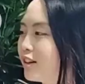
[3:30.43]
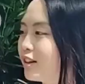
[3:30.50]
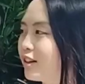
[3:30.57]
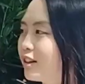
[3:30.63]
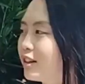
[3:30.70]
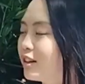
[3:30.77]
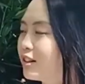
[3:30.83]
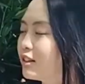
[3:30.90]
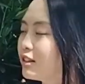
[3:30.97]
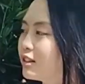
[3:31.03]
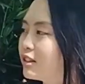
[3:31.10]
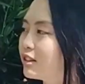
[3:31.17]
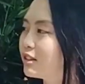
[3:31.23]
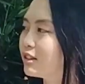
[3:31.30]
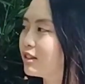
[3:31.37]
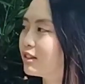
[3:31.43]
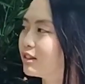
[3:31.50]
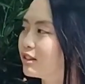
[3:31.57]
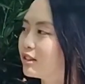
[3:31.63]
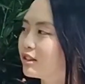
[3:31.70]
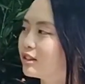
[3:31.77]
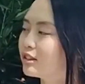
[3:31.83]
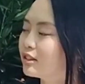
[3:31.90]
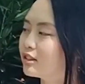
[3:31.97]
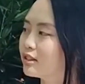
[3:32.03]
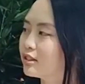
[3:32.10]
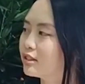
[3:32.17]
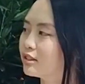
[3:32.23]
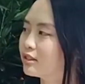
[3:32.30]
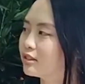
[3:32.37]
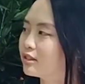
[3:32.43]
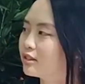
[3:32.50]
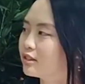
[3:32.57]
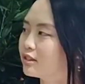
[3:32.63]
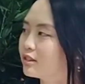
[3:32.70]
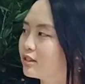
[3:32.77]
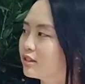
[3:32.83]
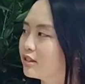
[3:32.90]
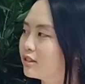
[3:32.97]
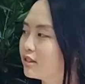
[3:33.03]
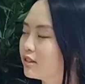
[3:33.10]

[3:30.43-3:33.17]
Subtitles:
(not speaking)